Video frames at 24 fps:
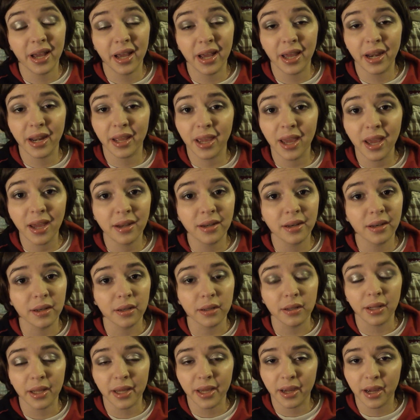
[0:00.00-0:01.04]
And again,
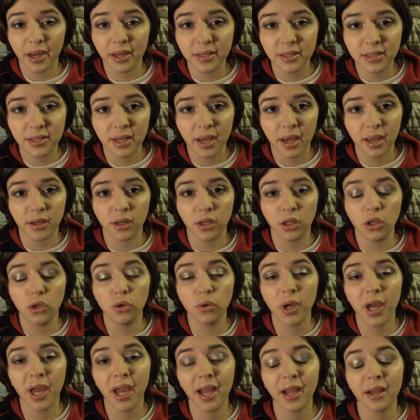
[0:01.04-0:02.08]
like I said,
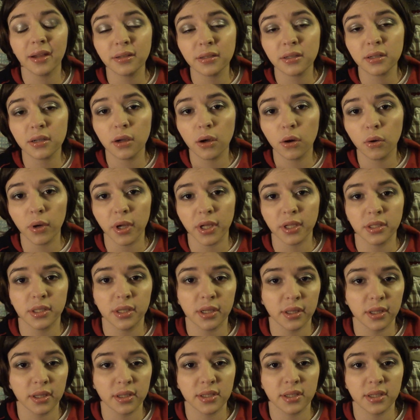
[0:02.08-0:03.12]
you can't go
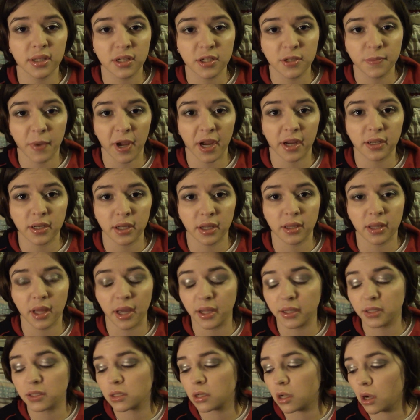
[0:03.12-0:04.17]
into this expecting
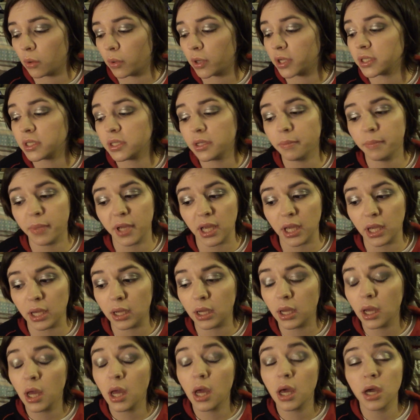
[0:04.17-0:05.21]
that it's going to
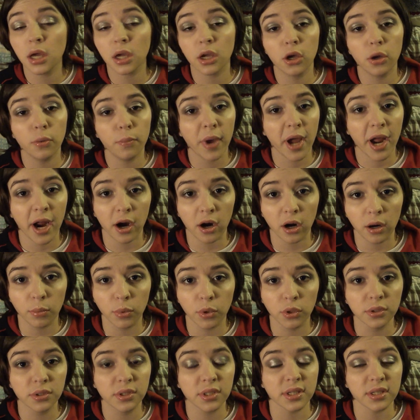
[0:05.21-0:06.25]
be
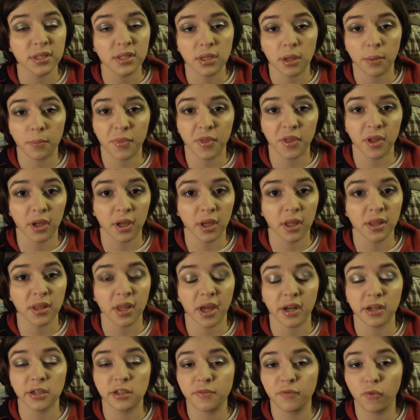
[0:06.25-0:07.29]
comparable to something
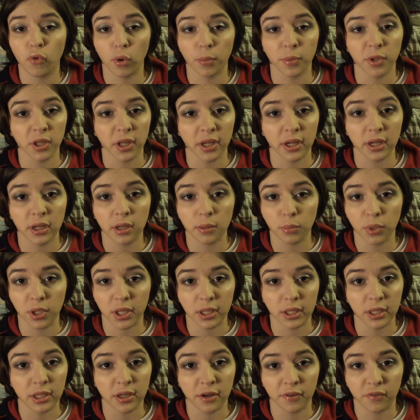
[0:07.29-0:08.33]
that is formulated
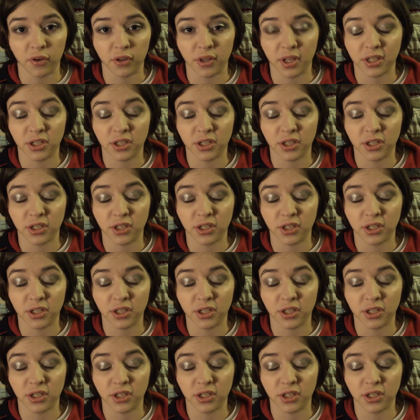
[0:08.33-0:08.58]
completely different.